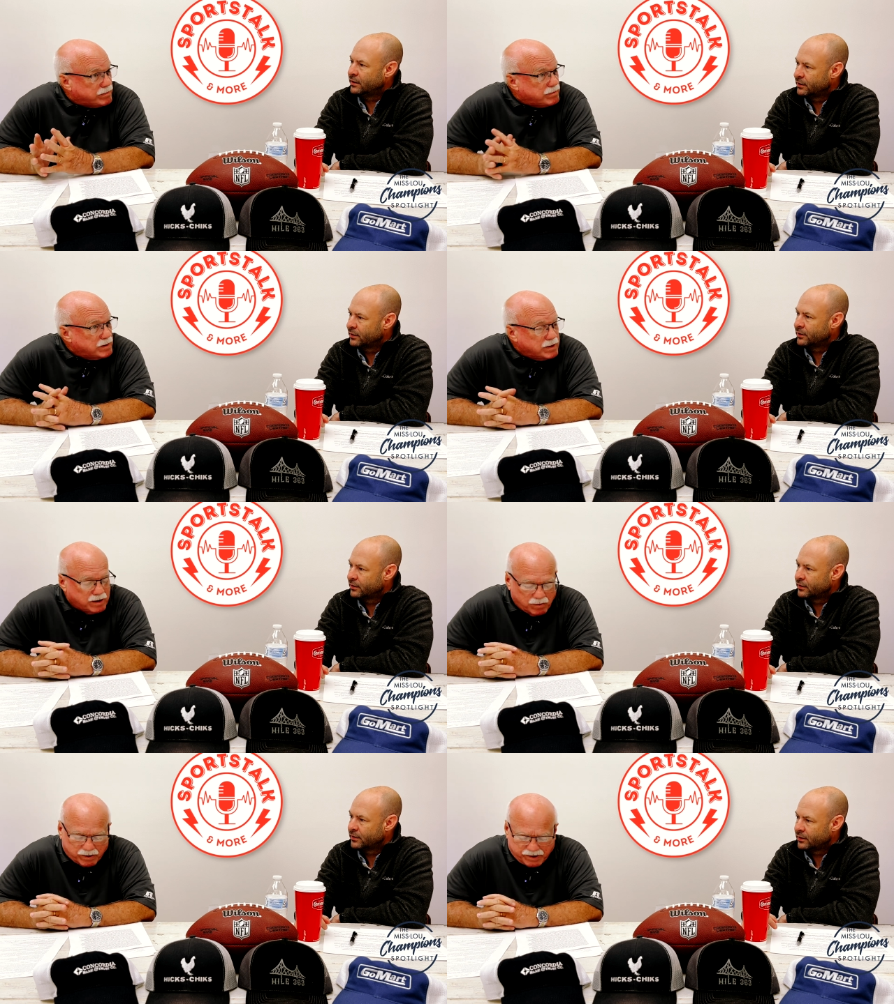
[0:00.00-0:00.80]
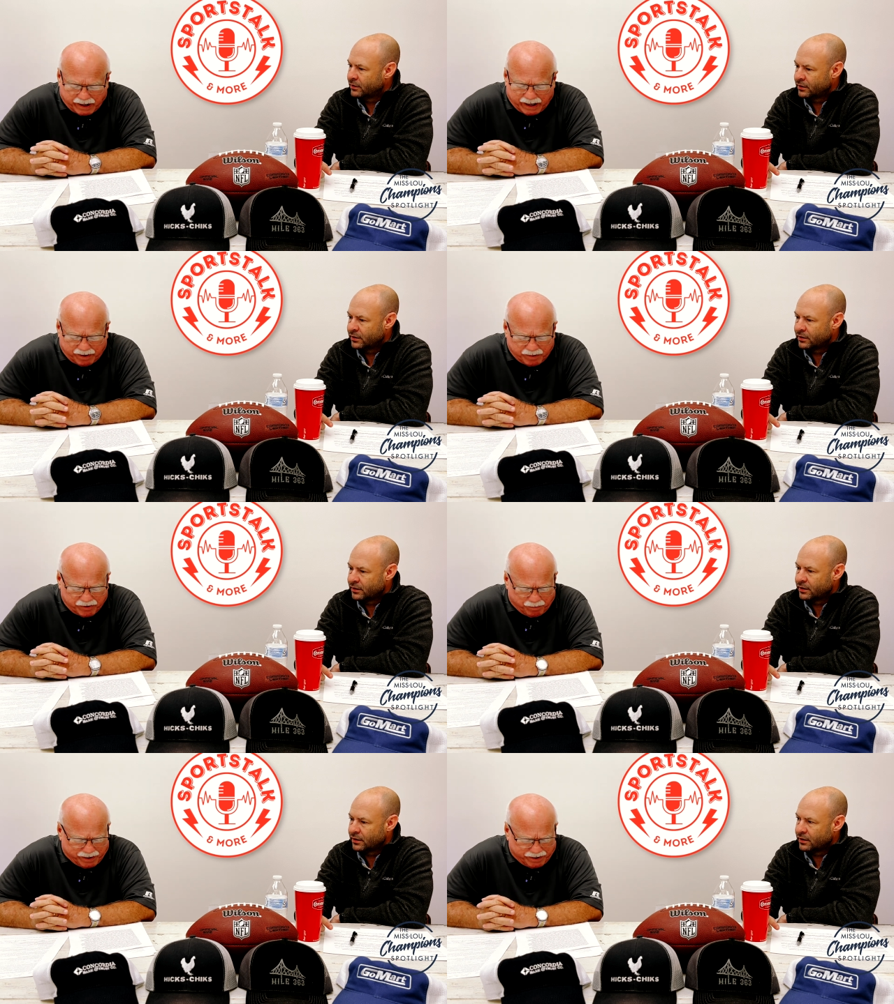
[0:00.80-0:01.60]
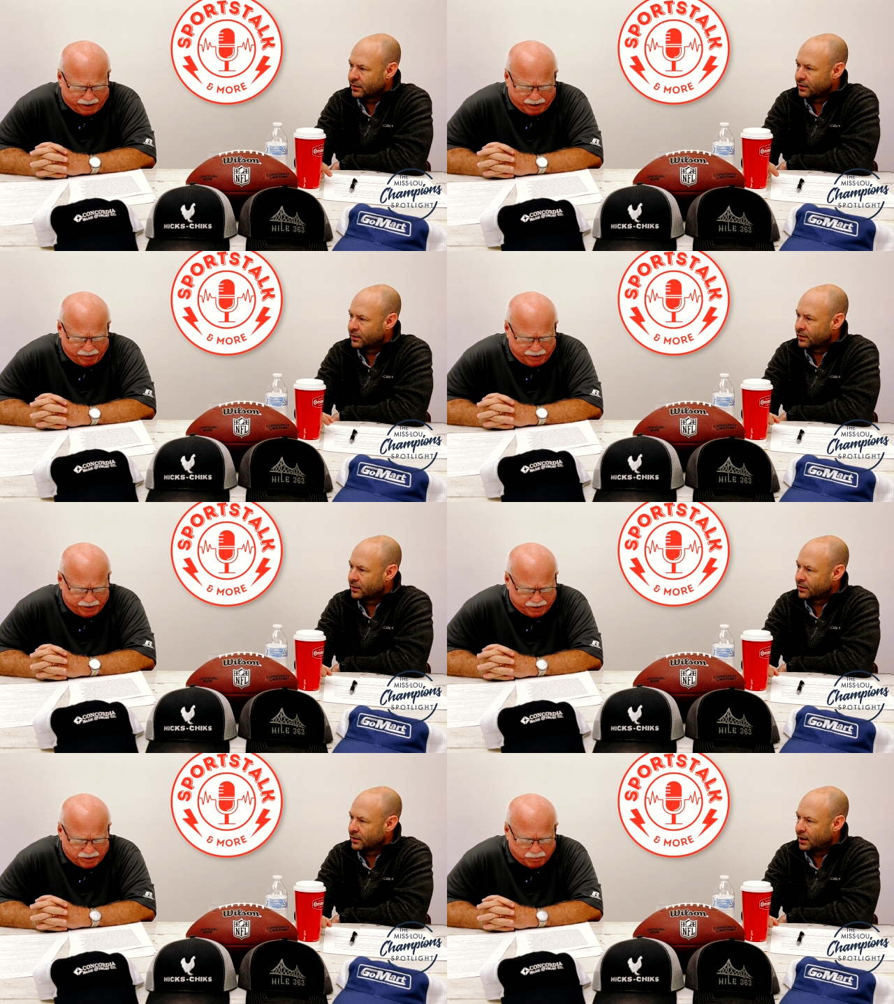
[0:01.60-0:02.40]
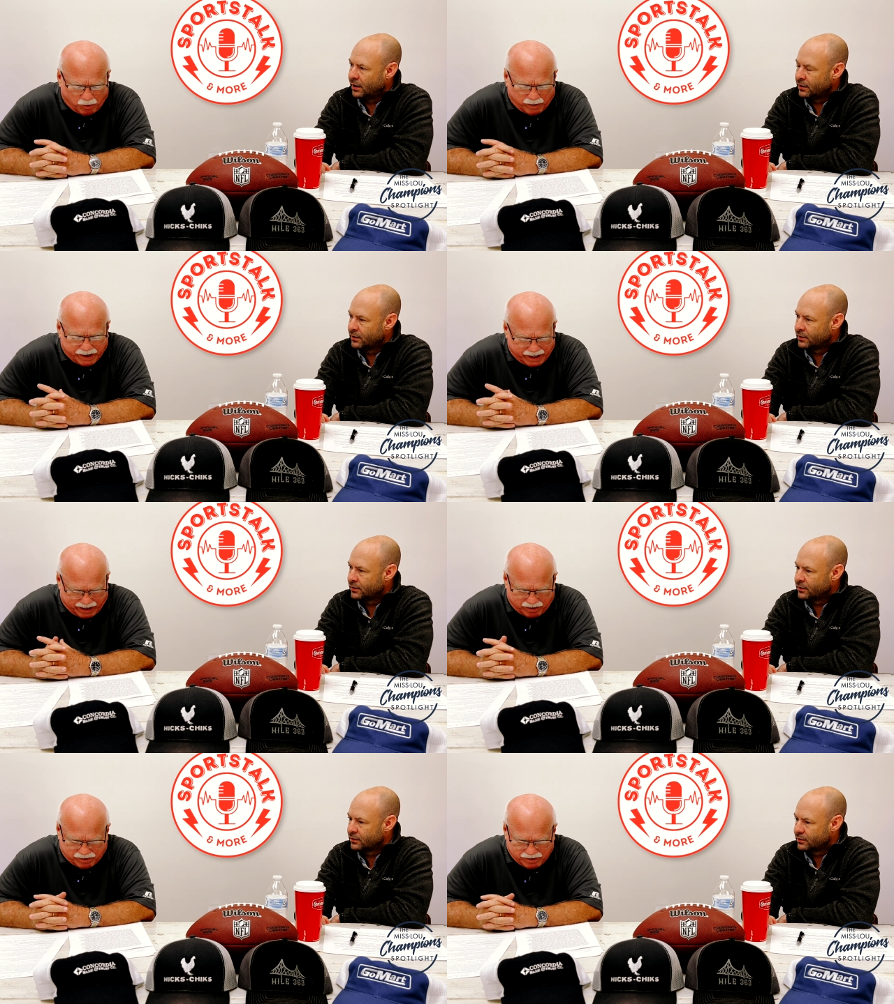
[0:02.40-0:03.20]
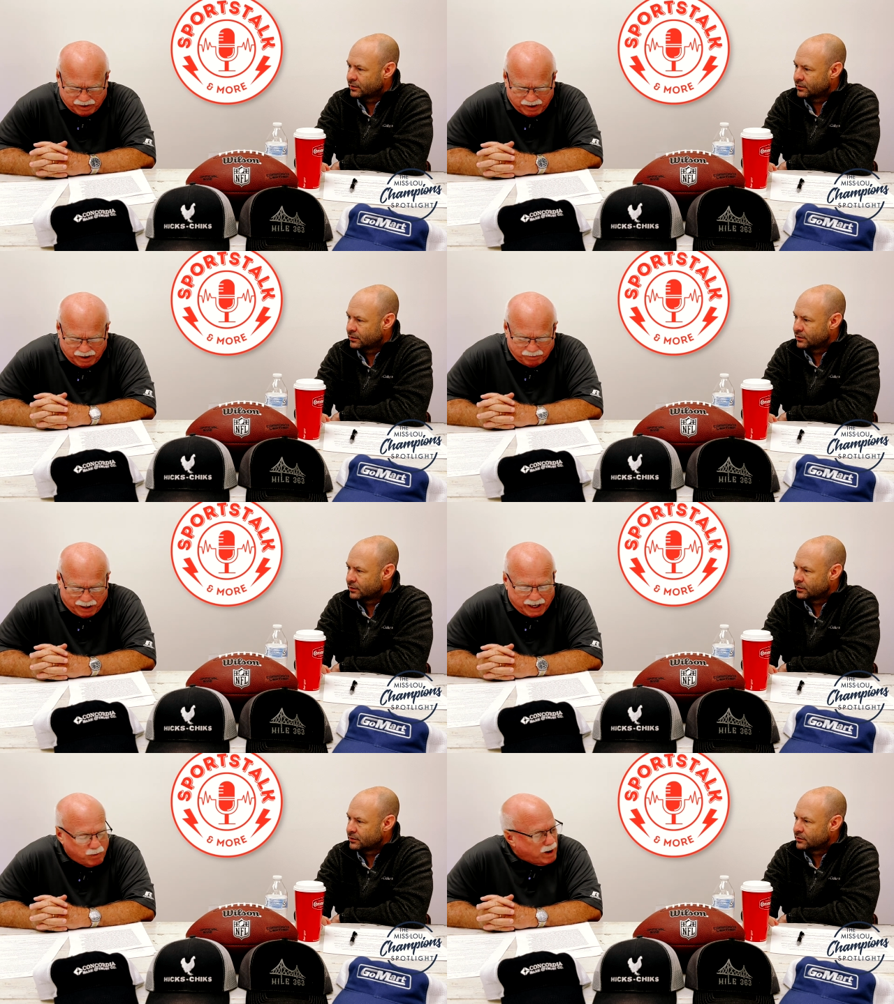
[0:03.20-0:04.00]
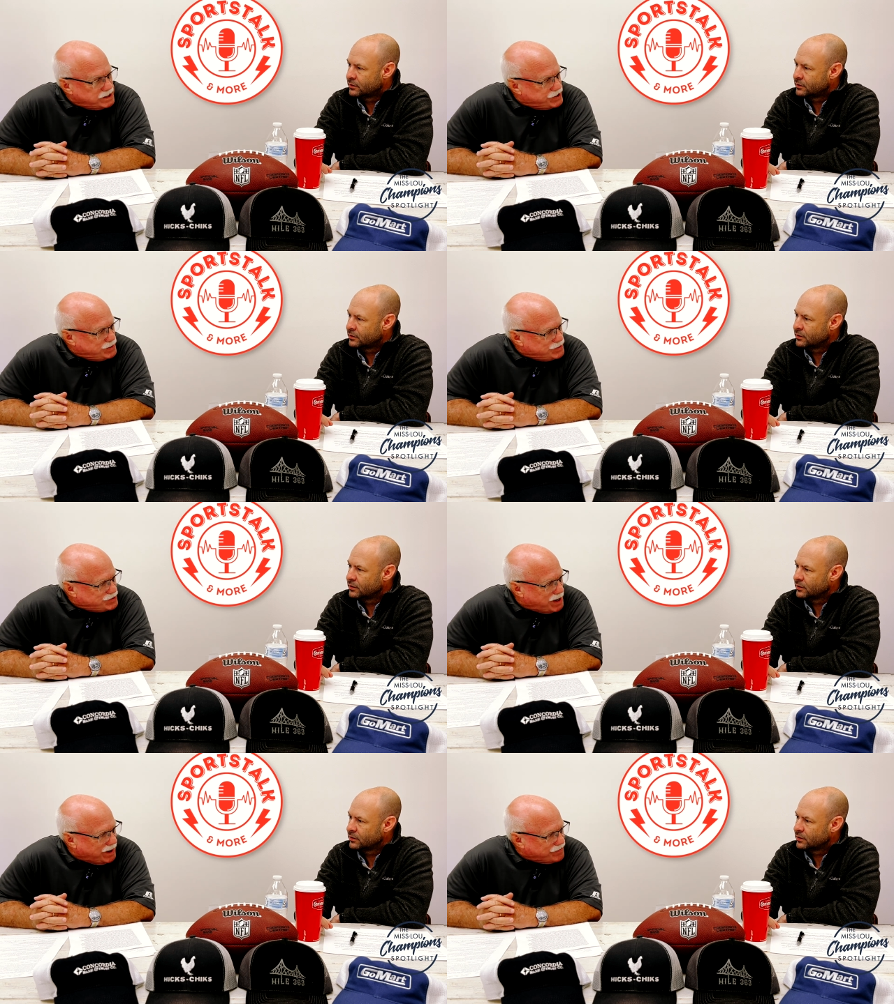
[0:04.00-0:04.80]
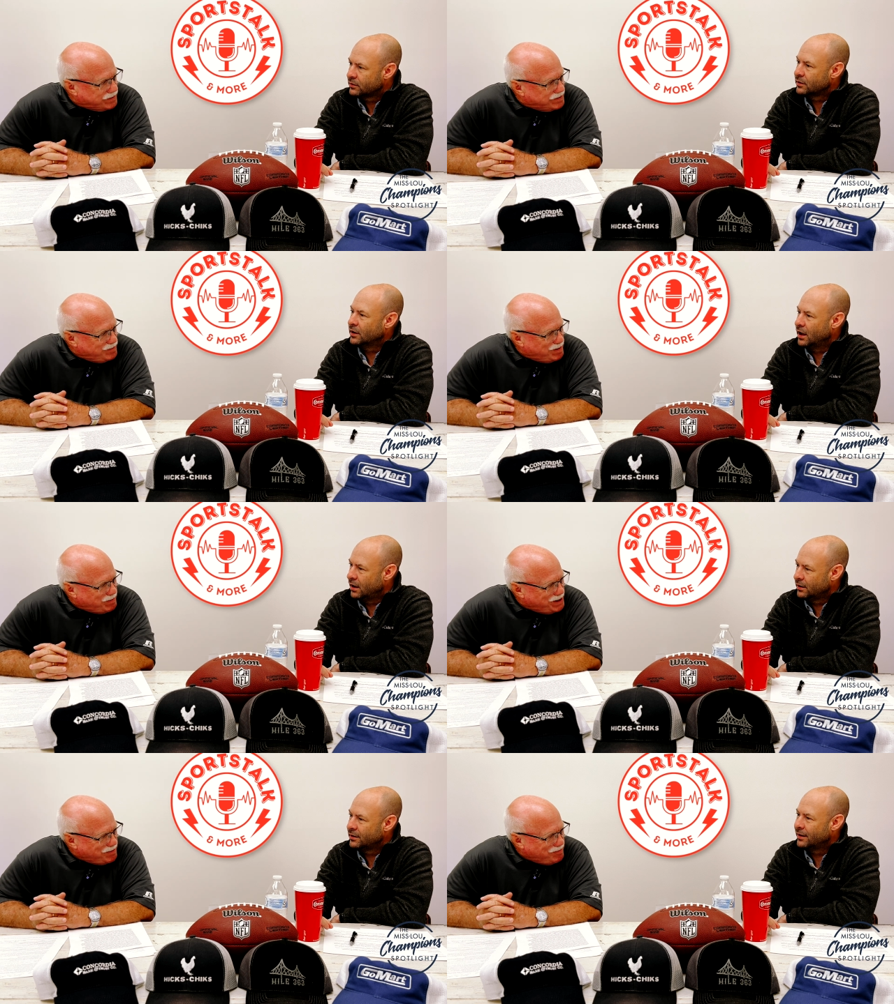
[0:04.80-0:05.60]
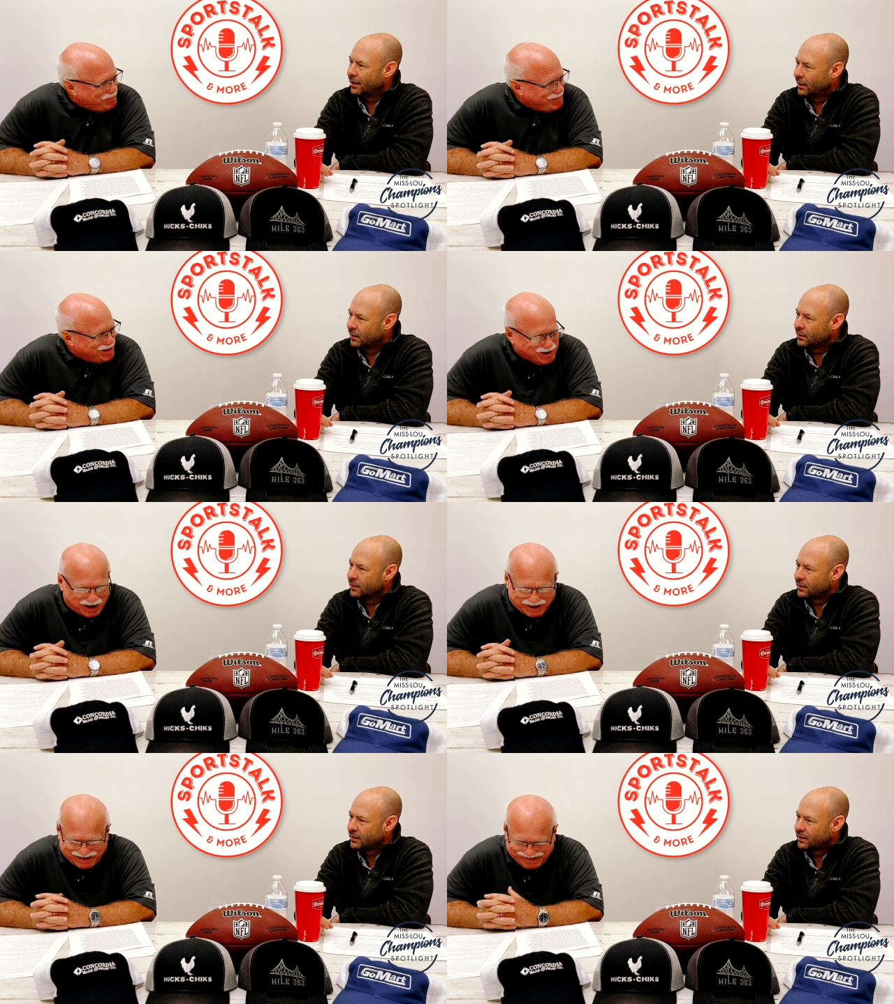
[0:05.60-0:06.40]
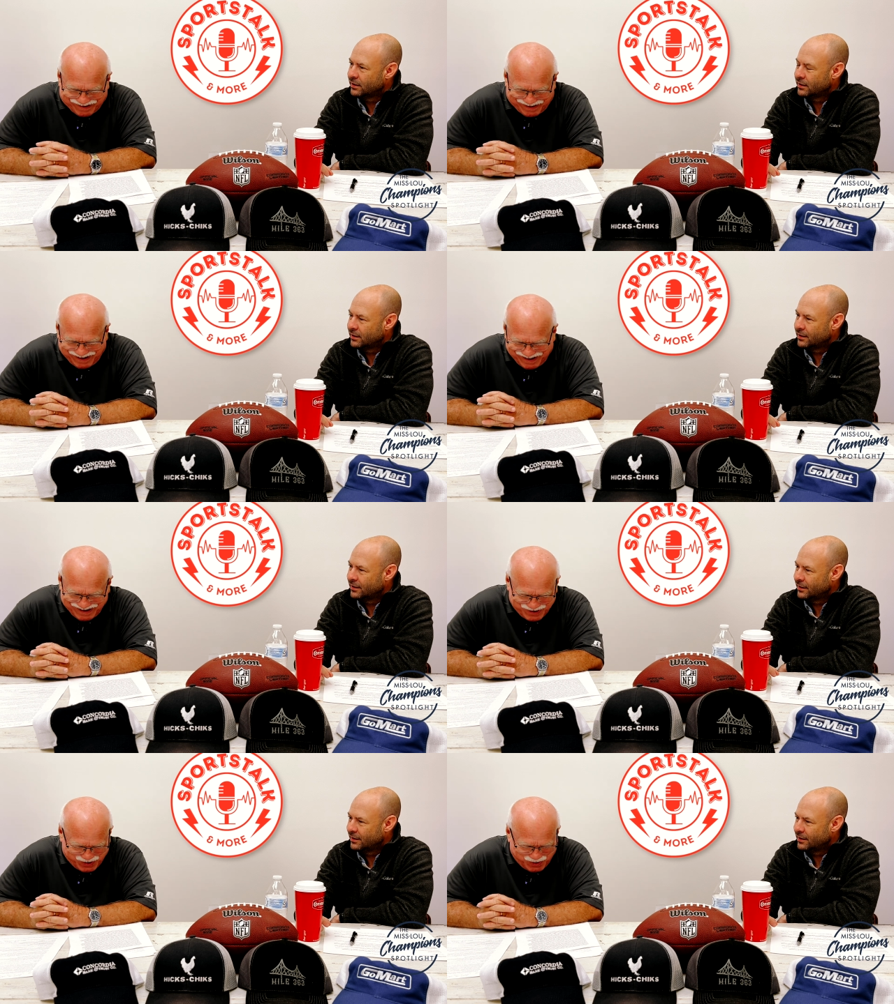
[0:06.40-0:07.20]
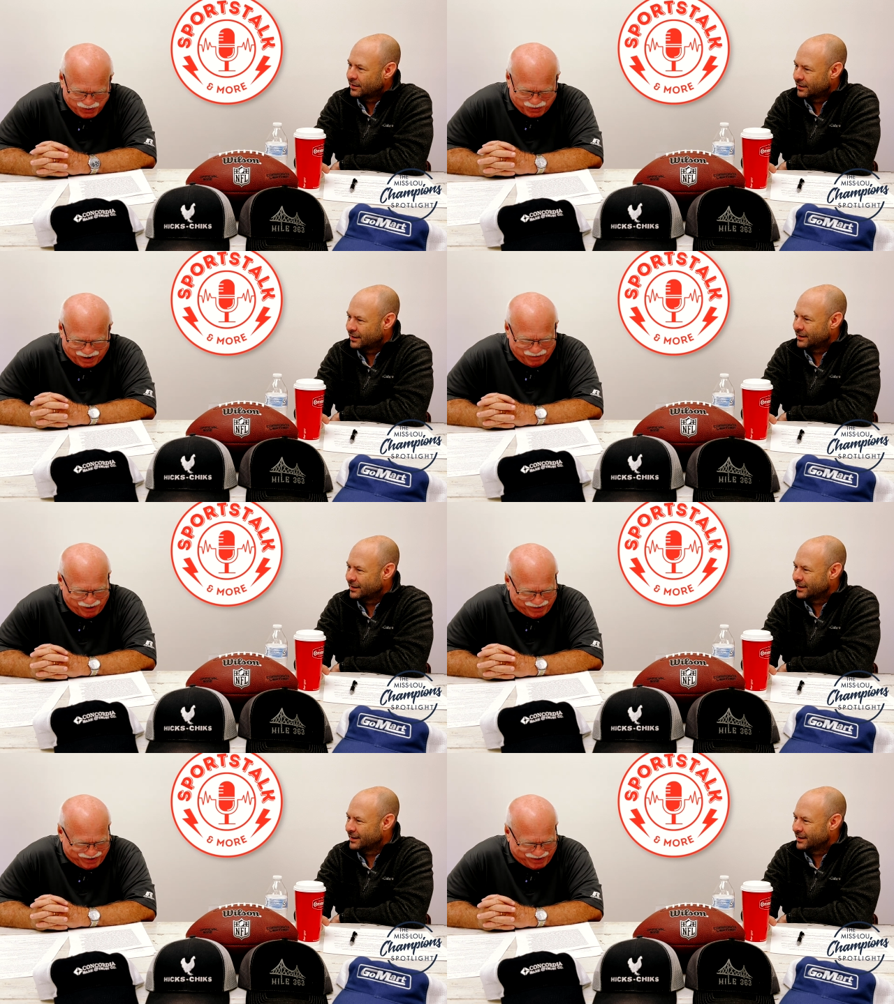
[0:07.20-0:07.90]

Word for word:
Speaker 1: When, one time and spent time here. Uh, uh uh-huh. Dowler, Billy White Shoes Johnson. You yeah, uh-huh. clicked his shoes whenever he